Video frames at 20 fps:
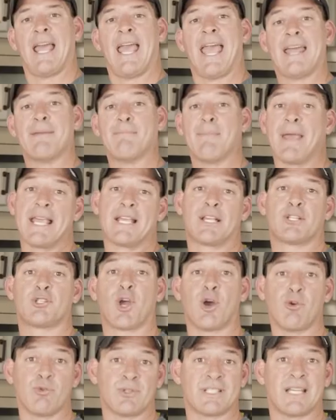and make
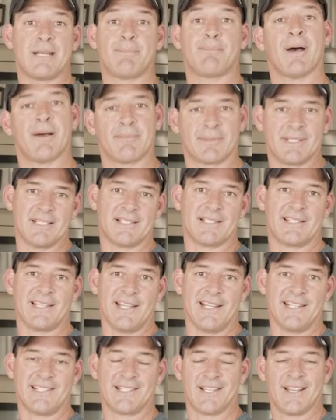toasted pumpkin
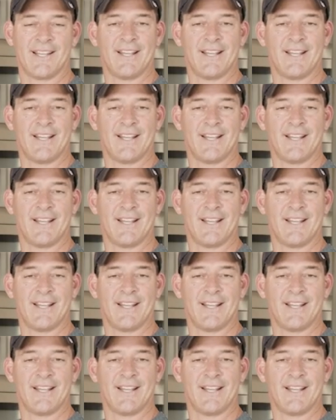seeds.